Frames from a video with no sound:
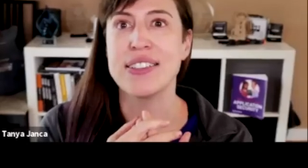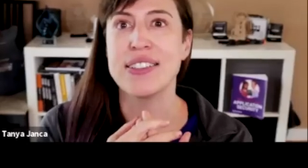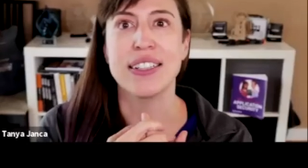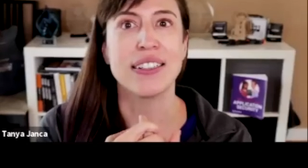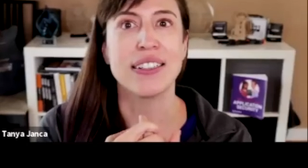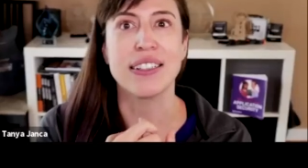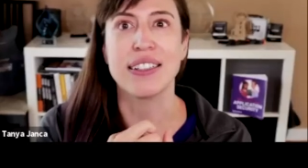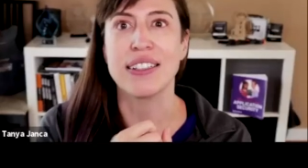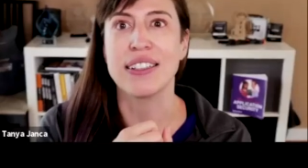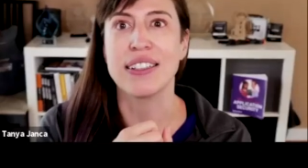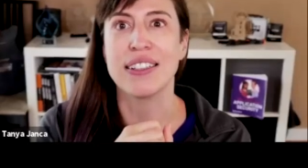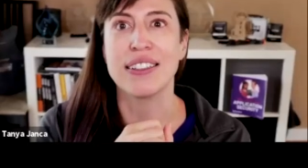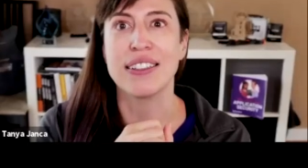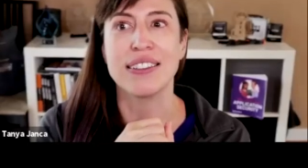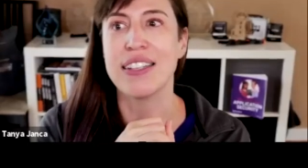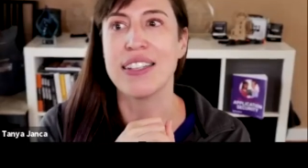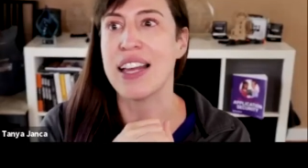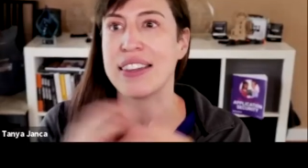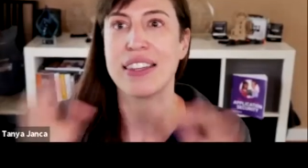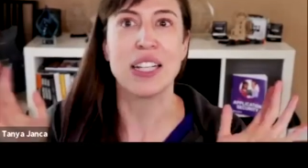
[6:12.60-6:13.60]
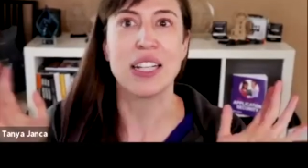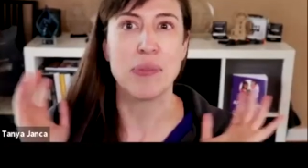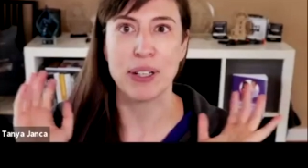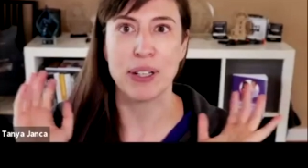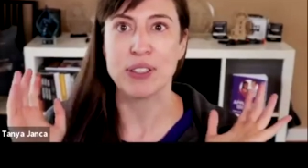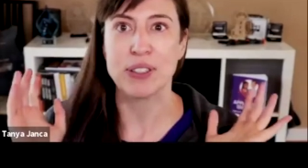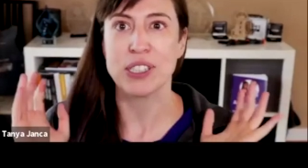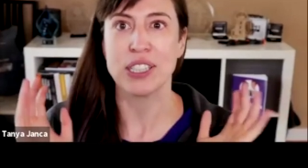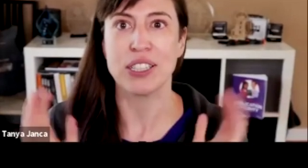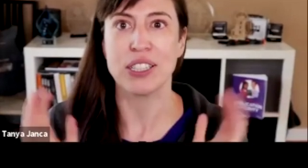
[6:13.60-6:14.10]
like nothing
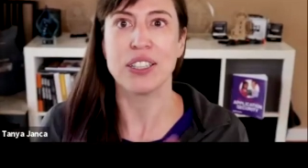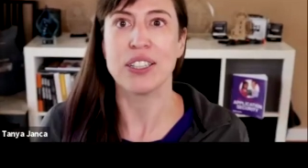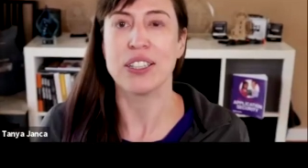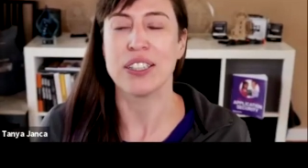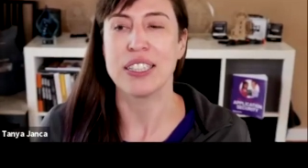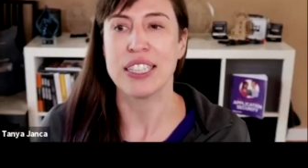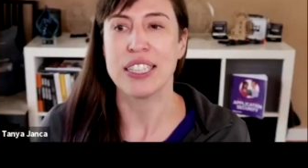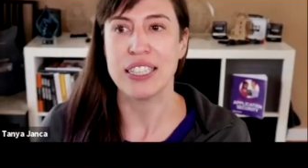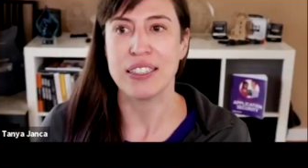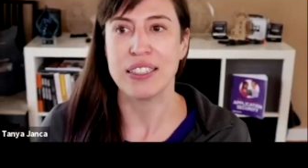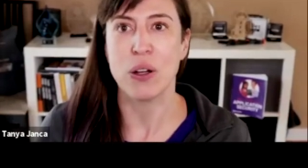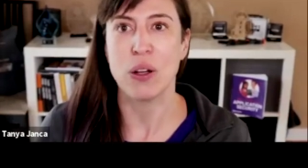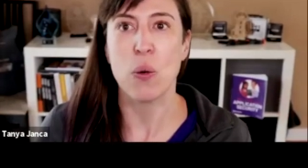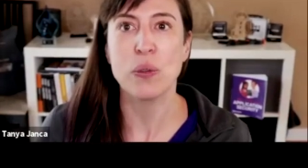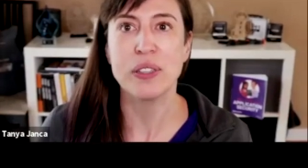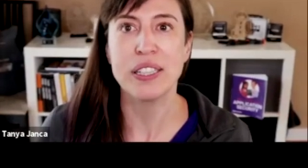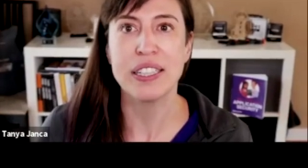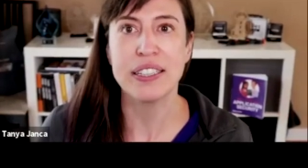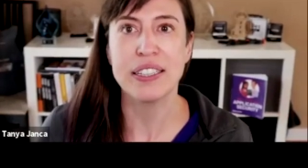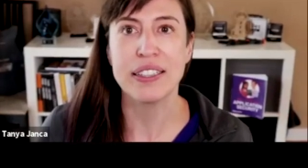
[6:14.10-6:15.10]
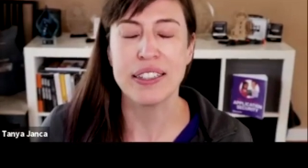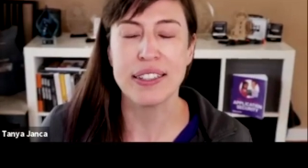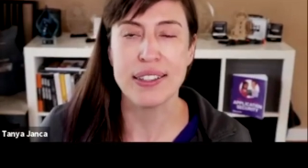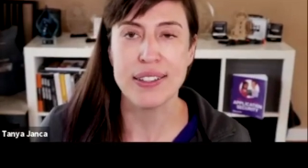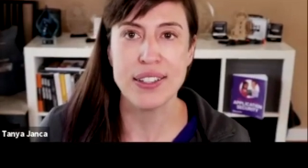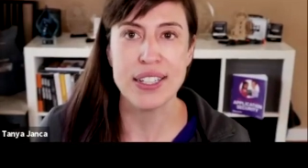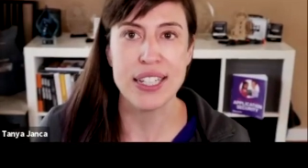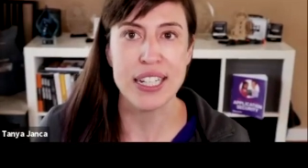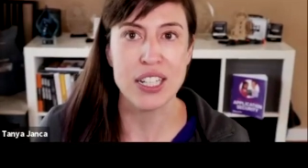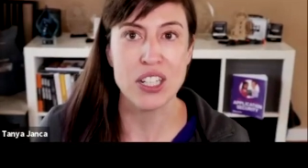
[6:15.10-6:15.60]
about security. The only thing they'll
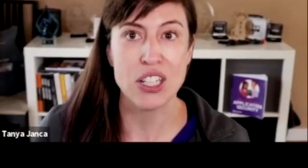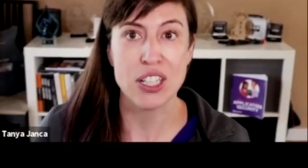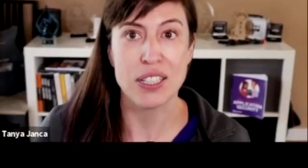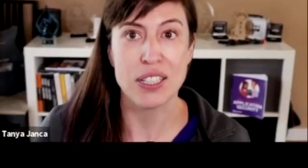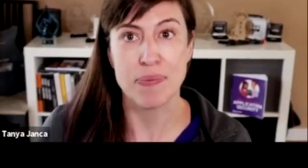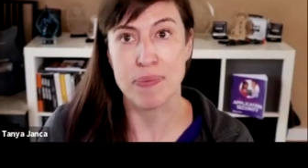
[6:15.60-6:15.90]
teach mm. is